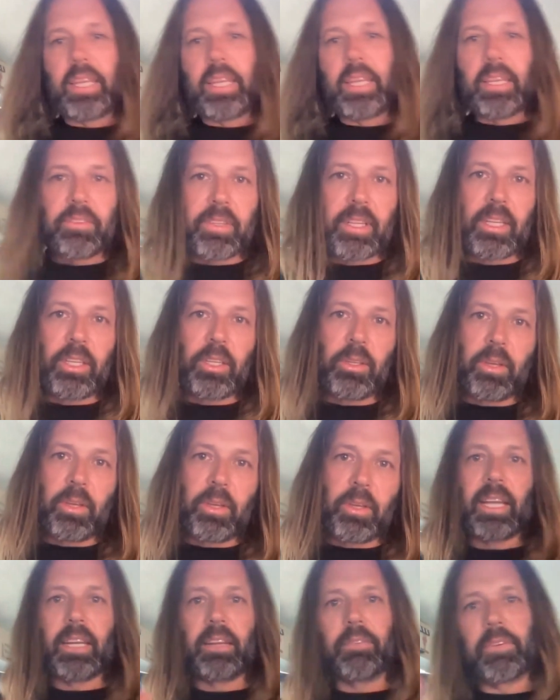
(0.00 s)
weeks and then
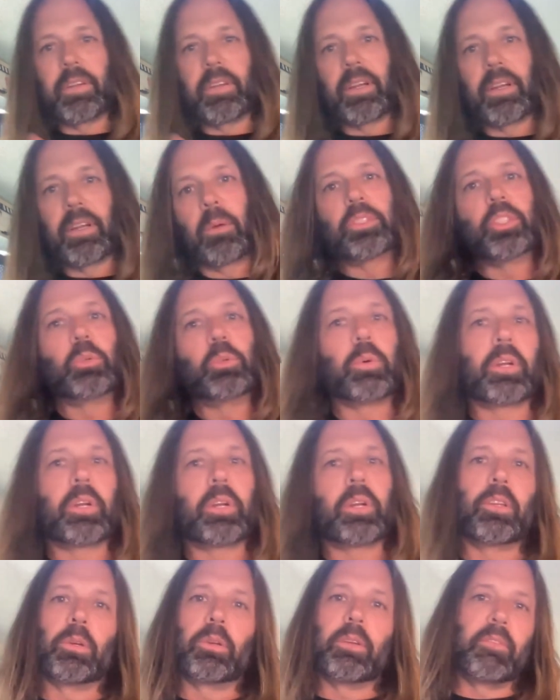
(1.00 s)
you can kind of figure out what you
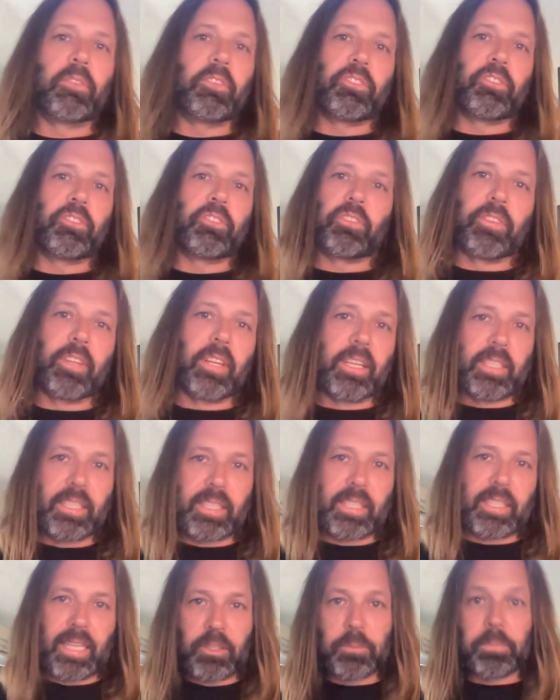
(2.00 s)
want to do even if it's just sitting